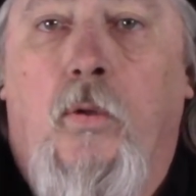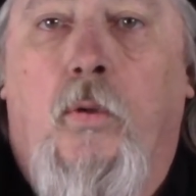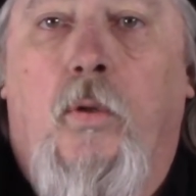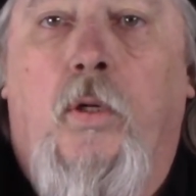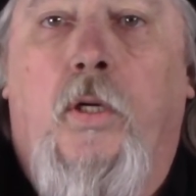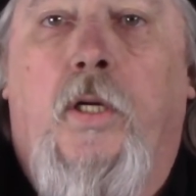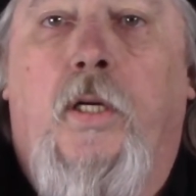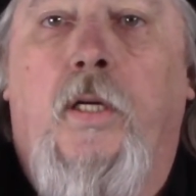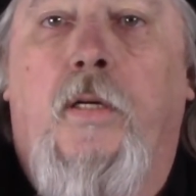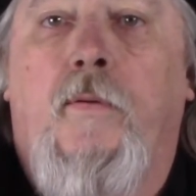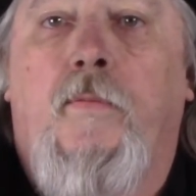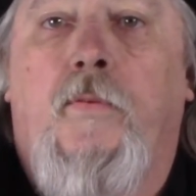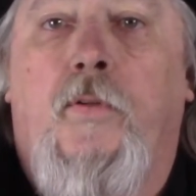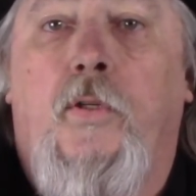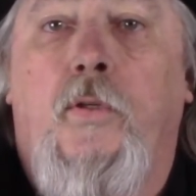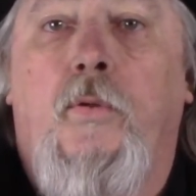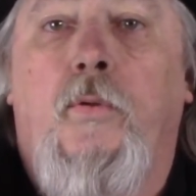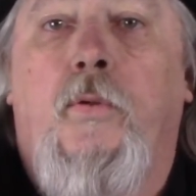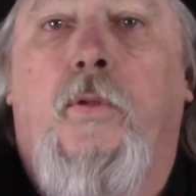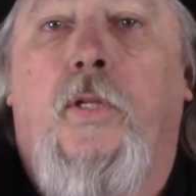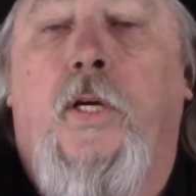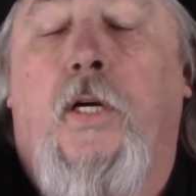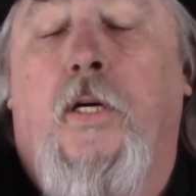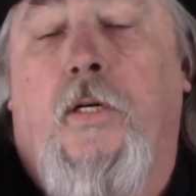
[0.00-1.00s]
or give
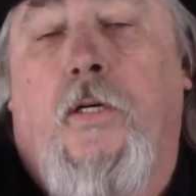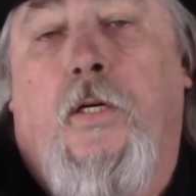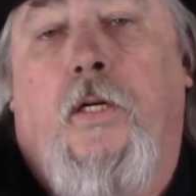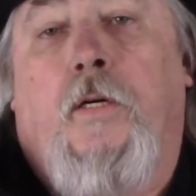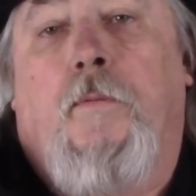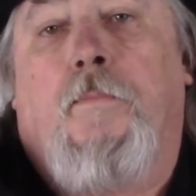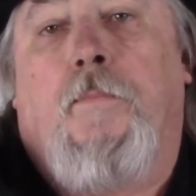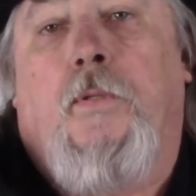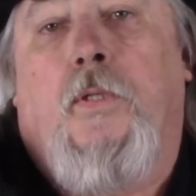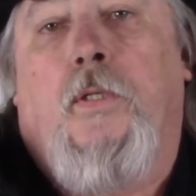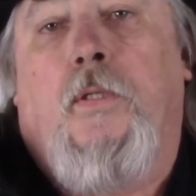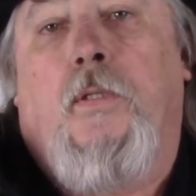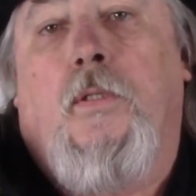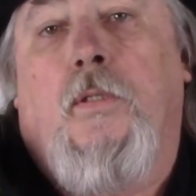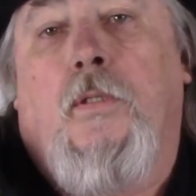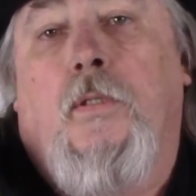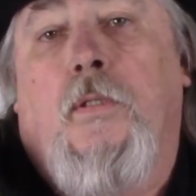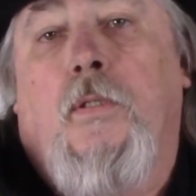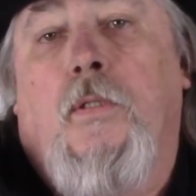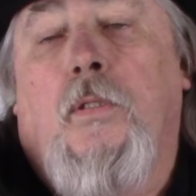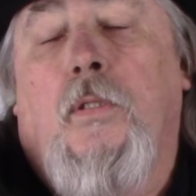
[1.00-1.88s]
you their number